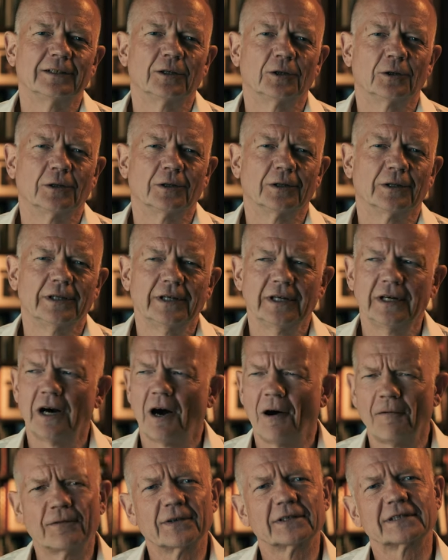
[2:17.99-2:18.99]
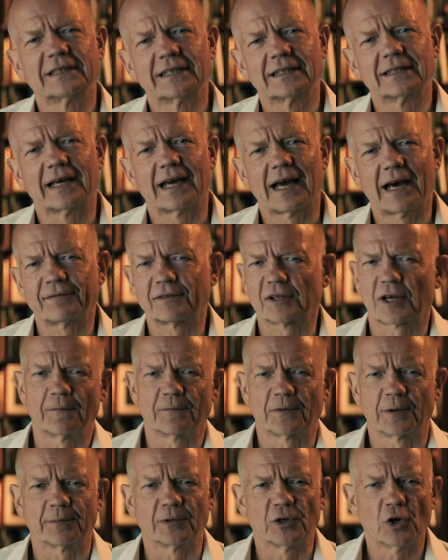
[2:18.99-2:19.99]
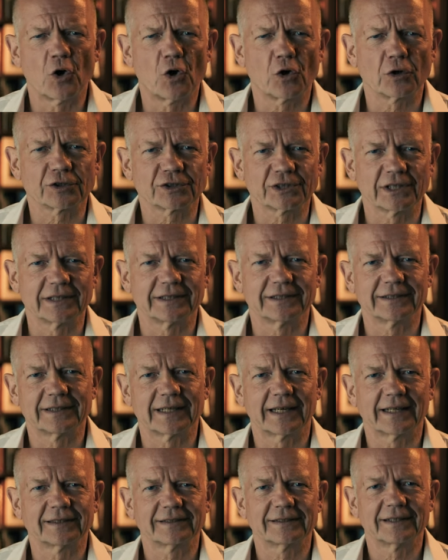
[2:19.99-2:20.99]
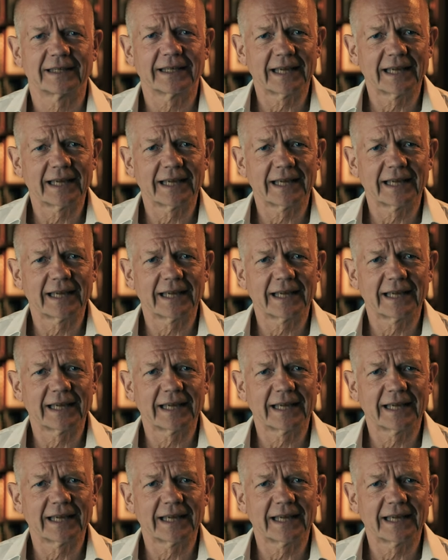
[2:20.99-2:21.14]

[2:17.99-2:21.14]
Or, "Obviously they have to come from Yorkshire, that's a